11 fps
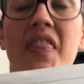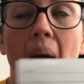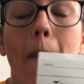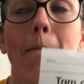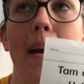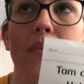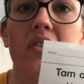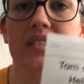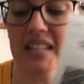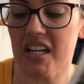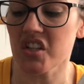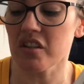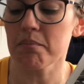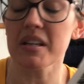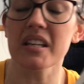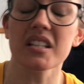that
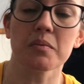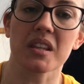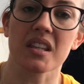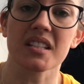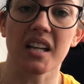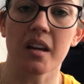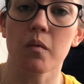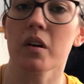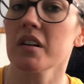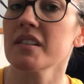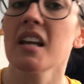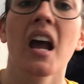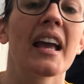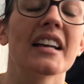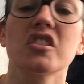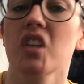memorization piece with the sight words
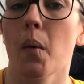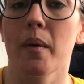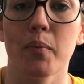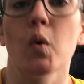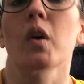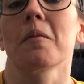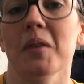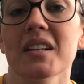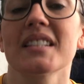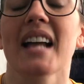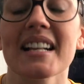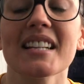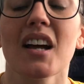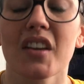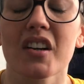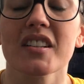is so important because that's
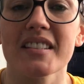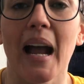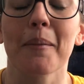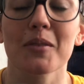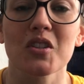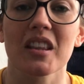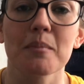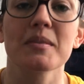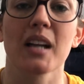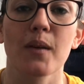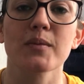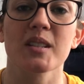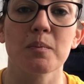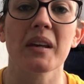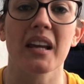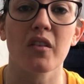how they're establishing themselves
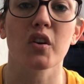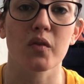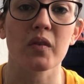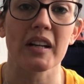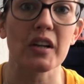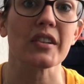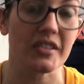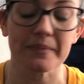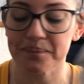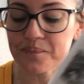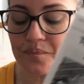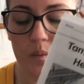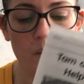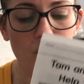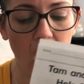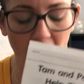as being good readers.
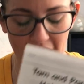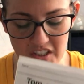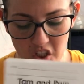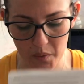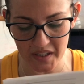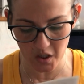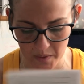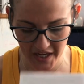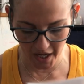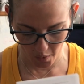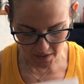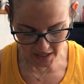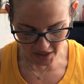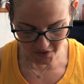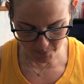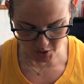All right, so here we go.
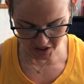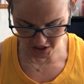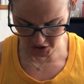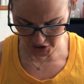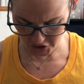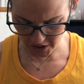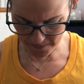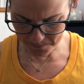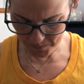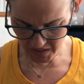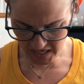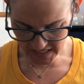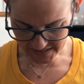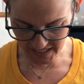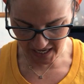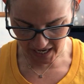The book is
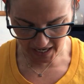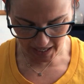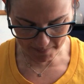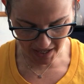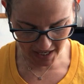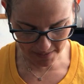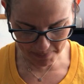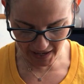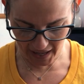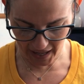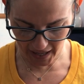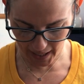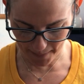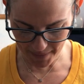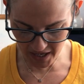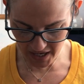Tam and
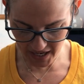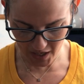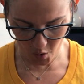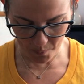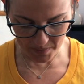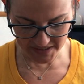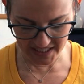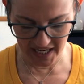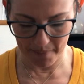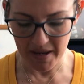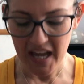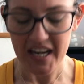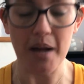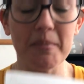Pam Help Tim. Now,